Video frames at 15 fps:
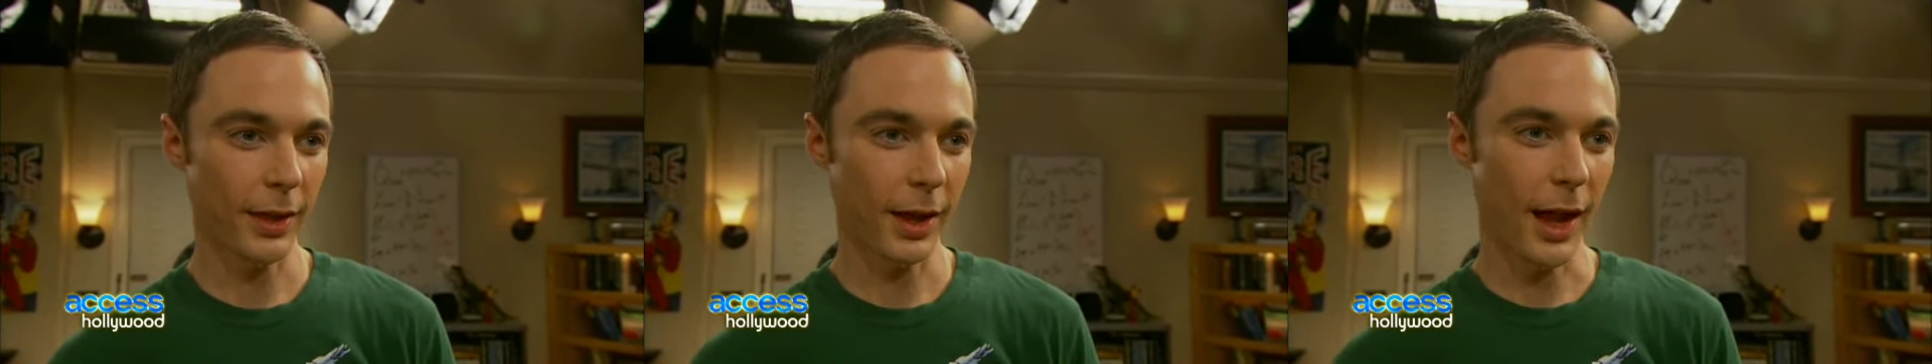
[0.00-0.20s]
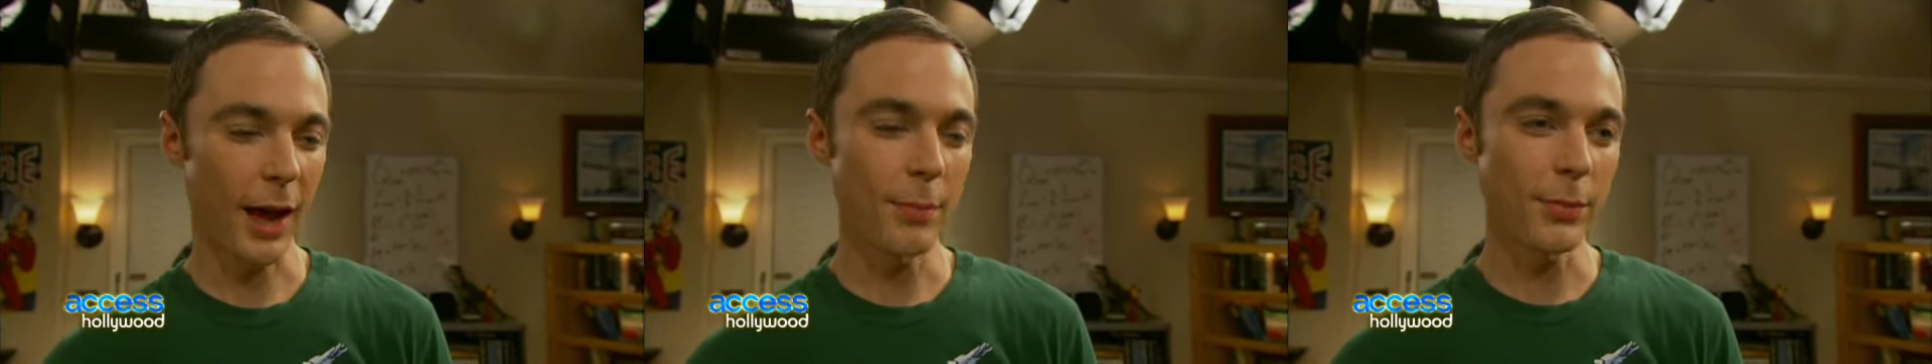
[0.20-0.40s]

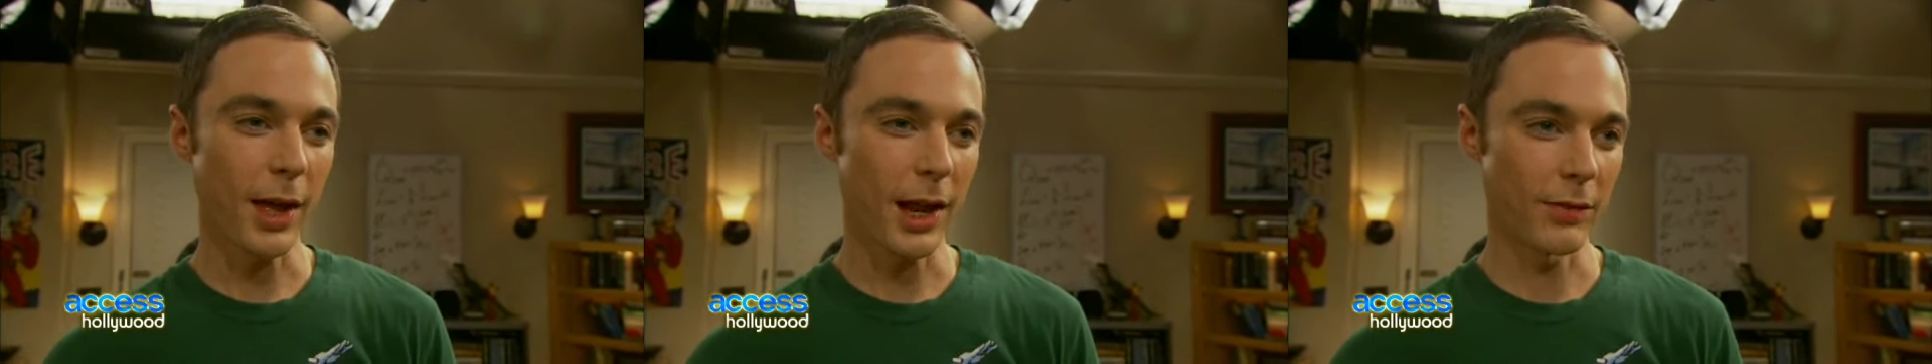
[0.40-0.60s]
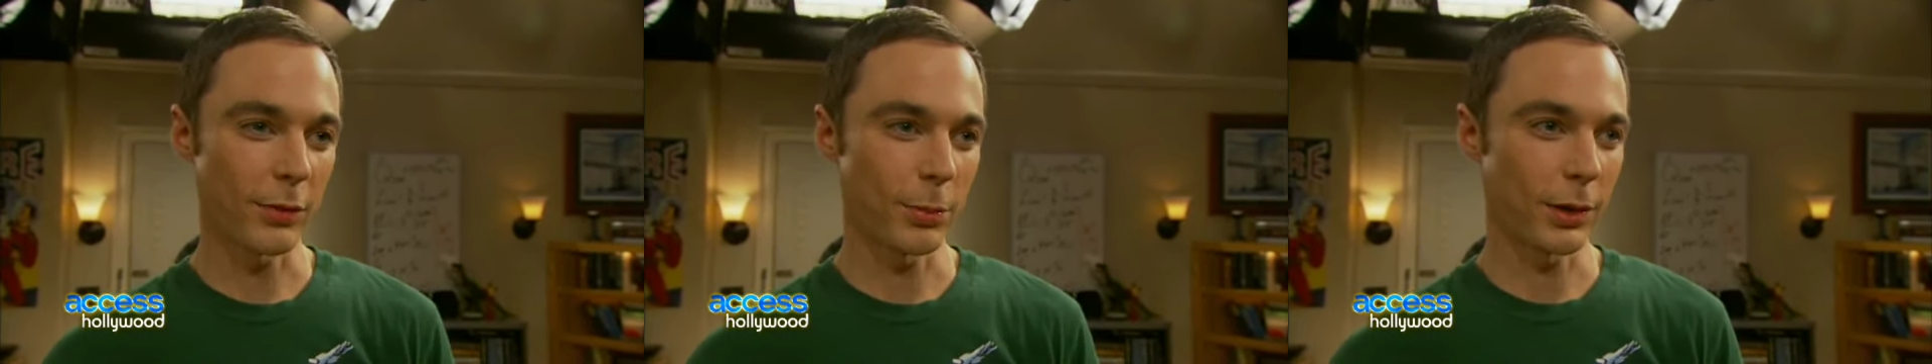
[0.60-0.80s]
I'm
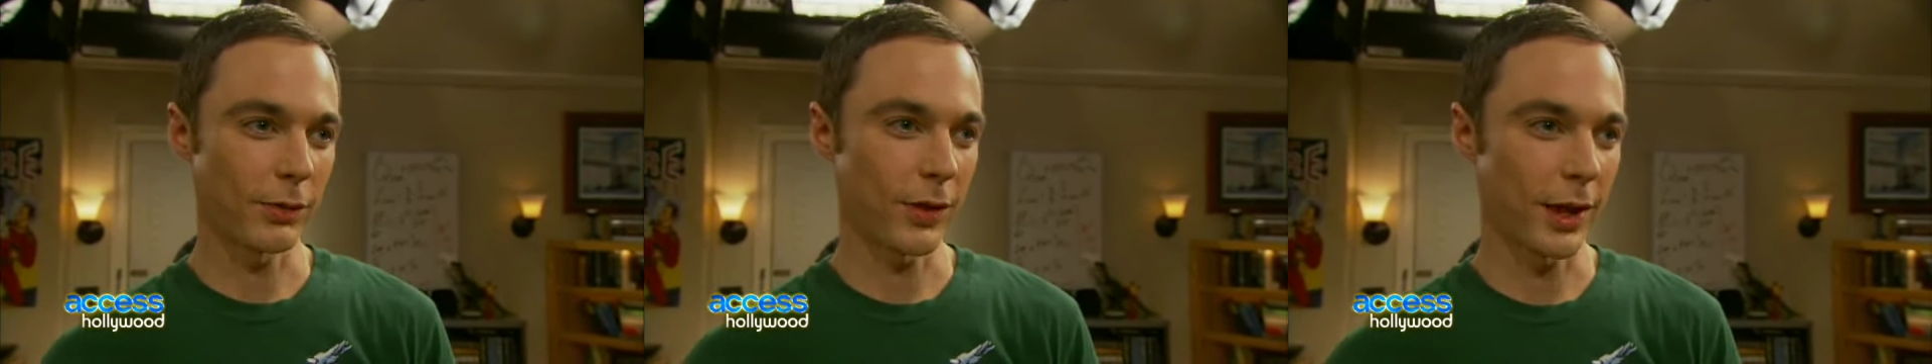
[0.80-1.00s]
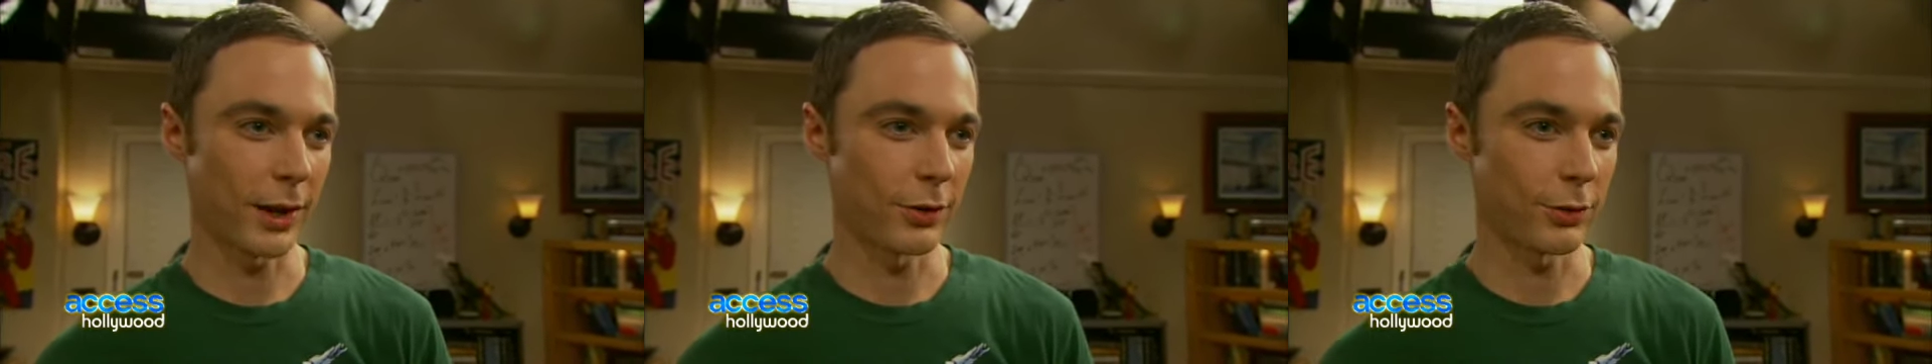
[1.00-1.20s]
kind of a big
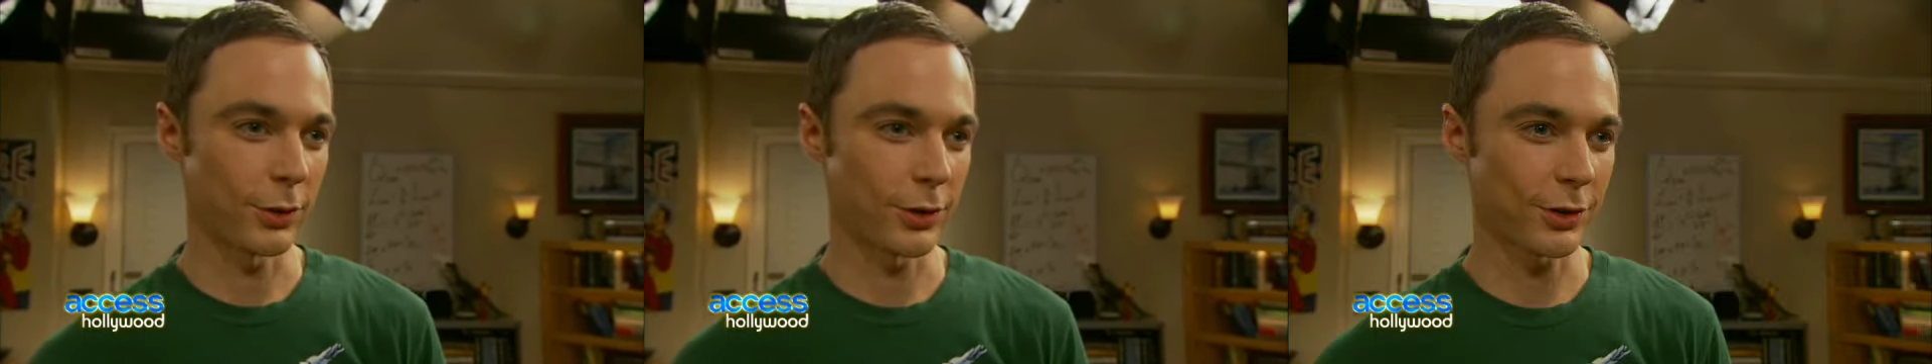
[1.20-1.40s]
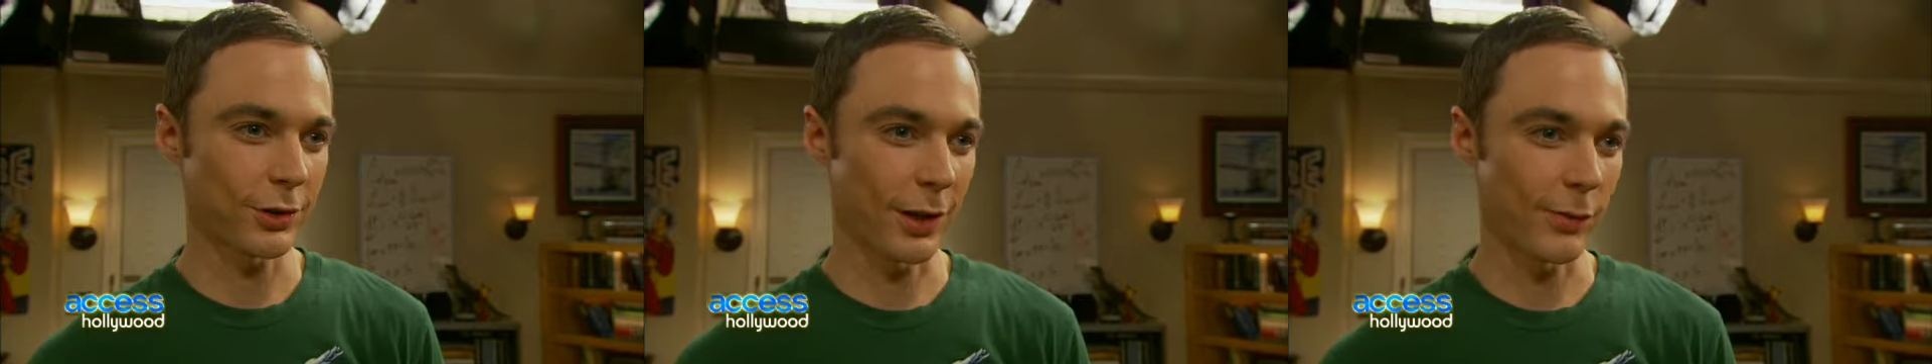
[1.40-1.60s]
fan of
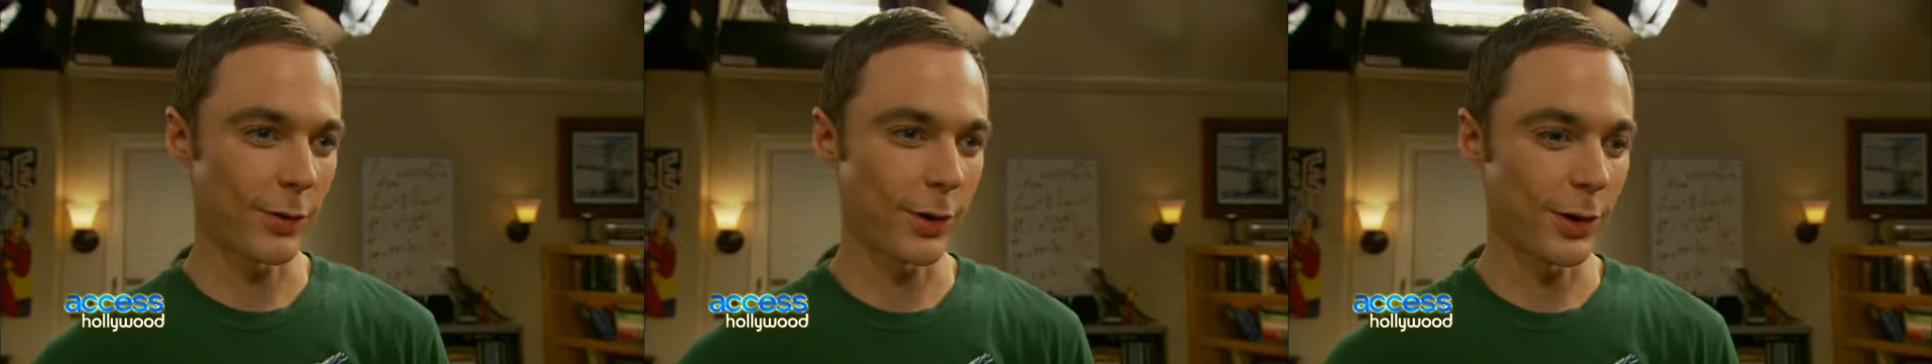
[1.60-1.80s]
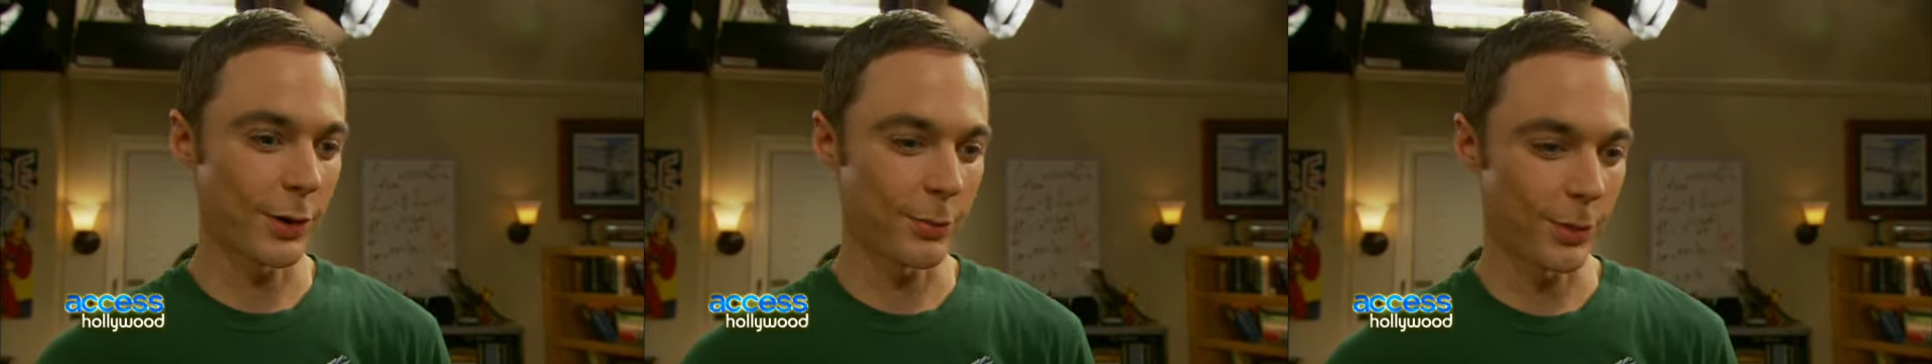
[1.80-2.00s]
George because I've
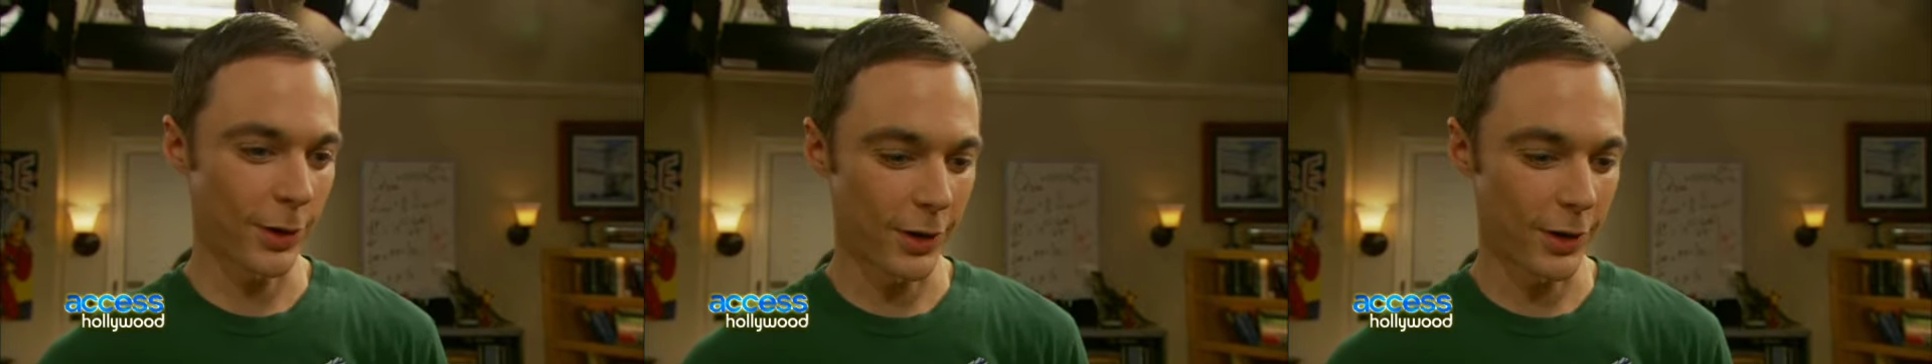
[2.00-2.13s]
heard him